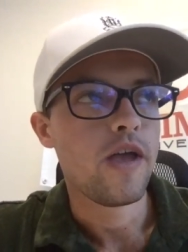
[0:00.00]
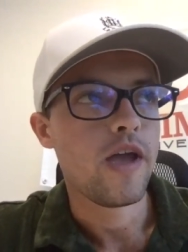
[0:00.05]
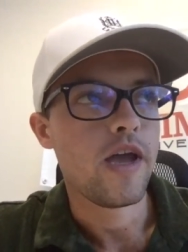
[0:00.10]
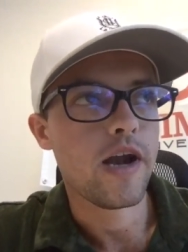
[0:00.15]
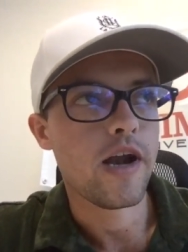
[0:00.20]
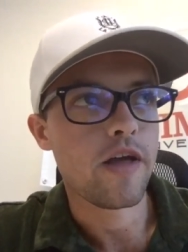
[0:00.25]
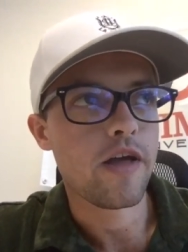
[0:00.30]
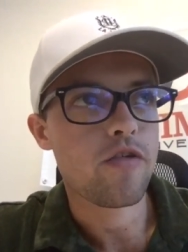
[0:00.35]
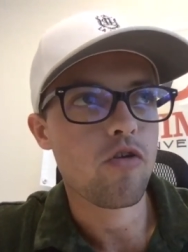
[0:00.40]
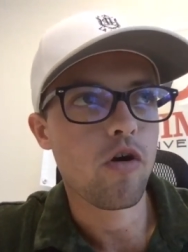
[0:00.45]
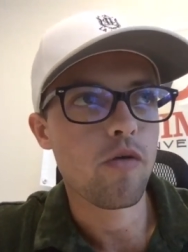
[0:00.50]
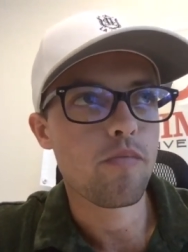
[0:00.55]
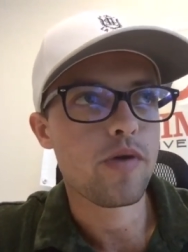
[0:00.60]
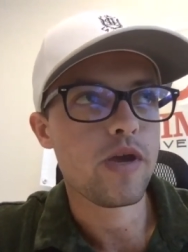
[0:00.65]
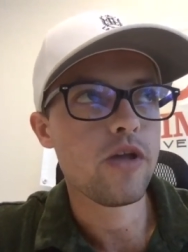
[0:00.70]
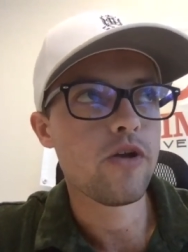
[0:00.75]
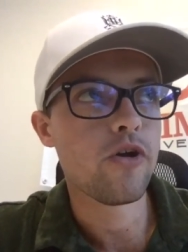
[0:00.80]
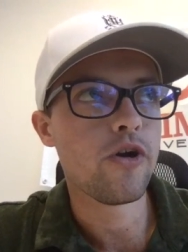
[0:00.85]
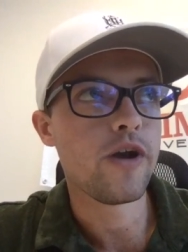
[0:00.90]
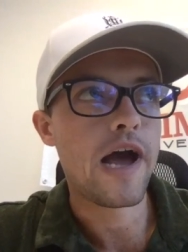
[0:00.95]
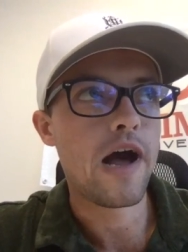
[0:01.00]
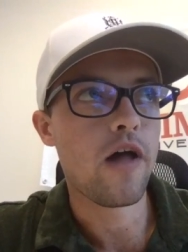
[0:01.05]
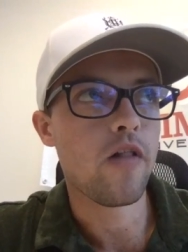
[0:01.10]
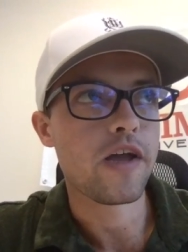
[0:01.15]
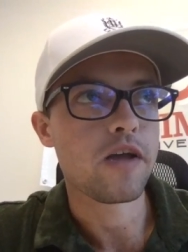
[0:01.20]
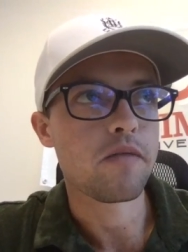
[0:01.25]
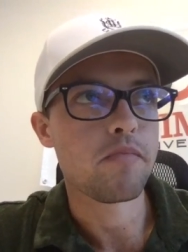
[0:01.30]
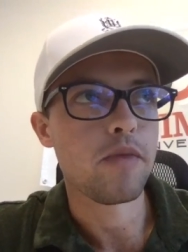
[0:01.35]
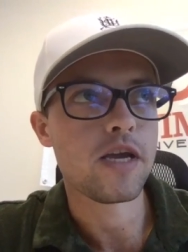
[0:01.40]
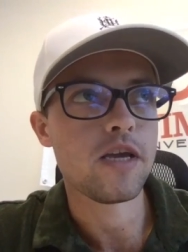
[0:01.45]
And I saw Peter now
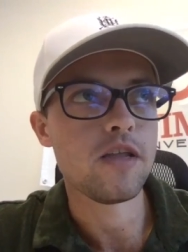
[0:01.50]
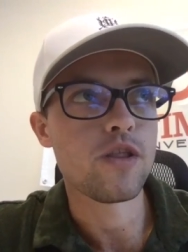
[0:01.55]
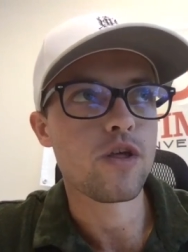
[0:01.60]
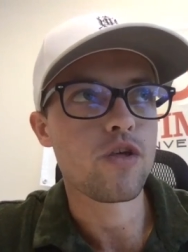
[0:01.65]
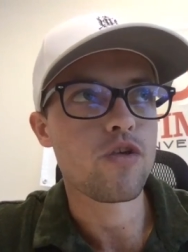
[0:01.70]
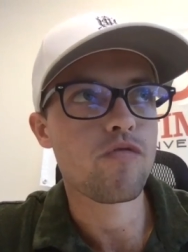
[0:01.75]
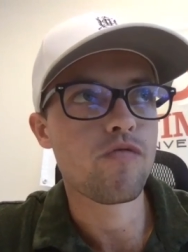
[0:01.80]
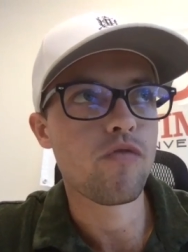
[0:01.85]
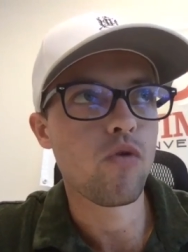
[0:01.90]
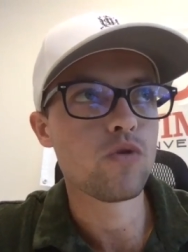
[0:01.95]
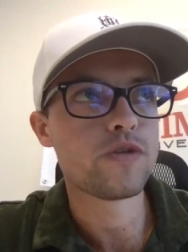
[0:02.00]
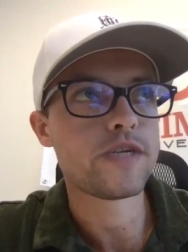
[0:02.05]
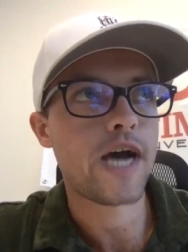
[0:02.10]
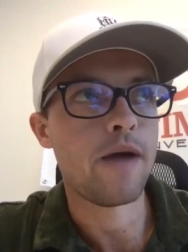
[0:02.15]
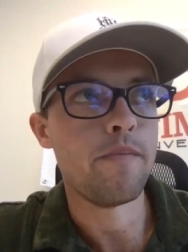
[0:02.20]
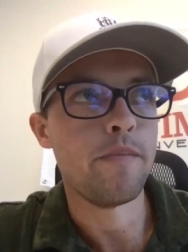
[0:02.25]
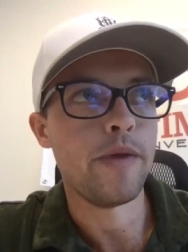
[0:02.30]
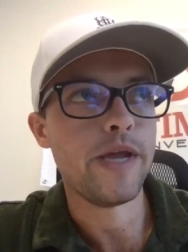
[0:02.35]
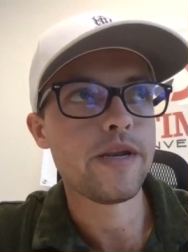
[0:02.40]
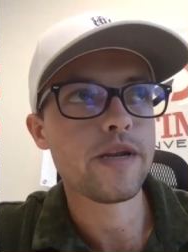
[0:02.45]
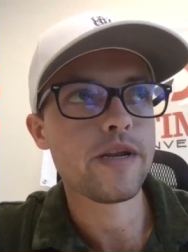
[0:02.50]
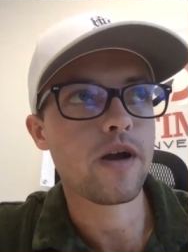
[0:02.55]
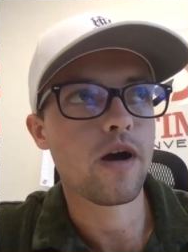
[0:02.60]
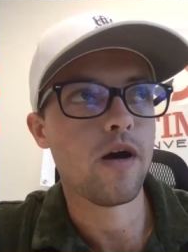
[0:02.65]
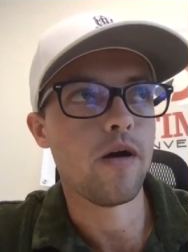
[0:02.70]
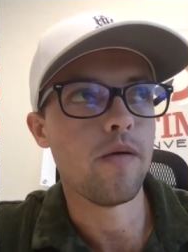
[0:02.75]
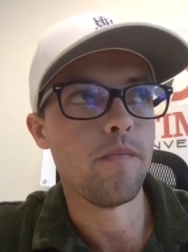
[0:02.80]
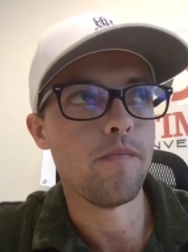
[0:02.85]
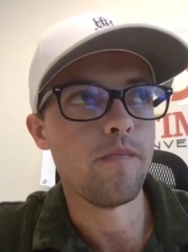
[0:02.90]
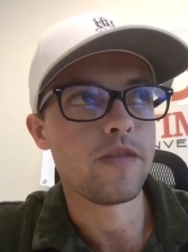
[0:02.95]
like making this full time
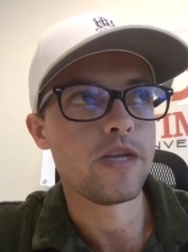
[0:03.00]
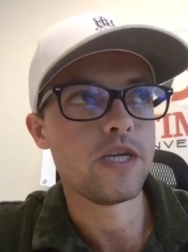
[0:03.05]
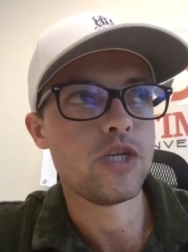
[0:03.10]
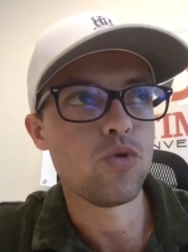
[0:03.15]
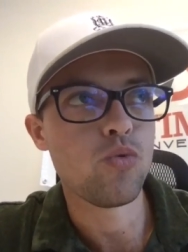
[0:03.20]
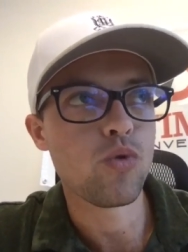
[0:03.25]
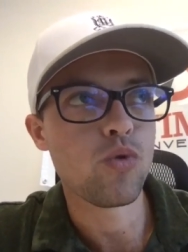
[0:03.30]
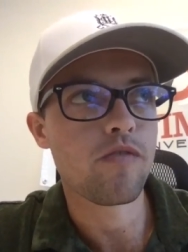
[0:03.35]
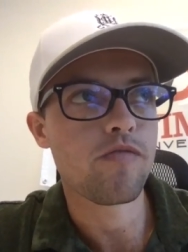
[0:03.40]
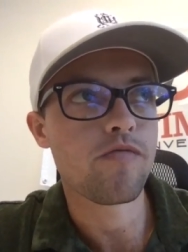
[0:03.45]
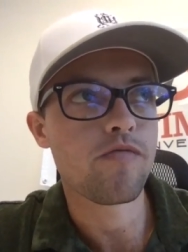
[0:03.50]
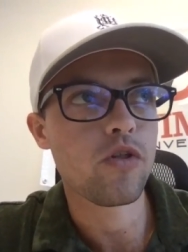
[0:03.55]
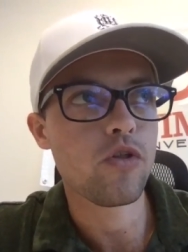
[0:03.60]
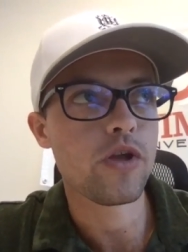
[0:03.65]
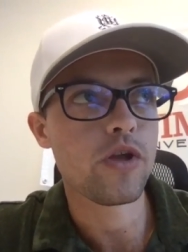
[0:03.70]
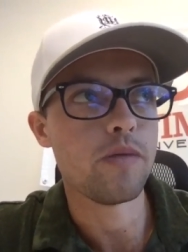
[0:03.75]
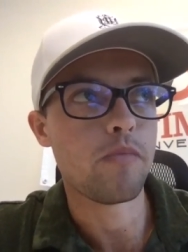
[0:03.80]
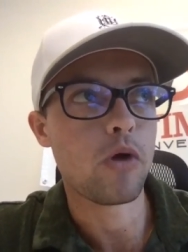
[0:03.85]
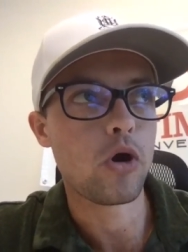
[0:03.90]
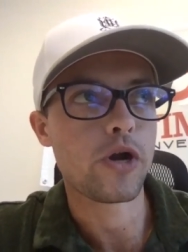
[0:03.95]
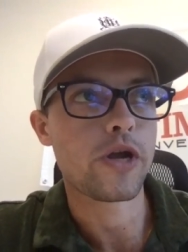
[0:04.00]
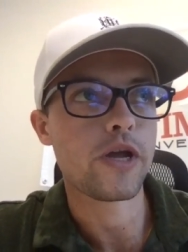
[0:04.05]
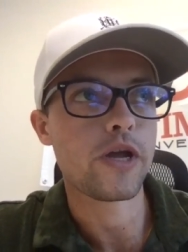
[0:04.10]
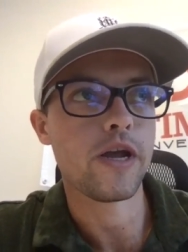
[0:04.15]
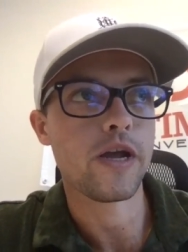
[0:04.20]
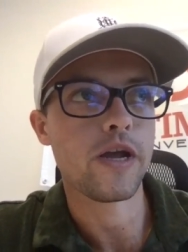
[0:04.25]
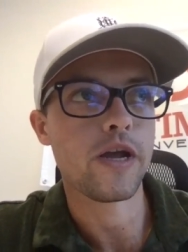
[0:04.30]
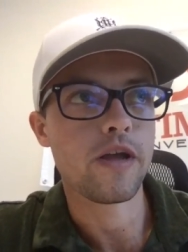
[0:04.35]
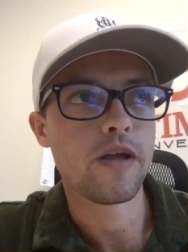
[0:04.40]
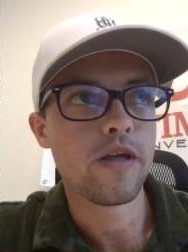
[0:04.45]
income doing affiliate
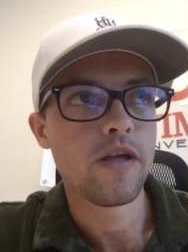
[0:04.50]
marketing.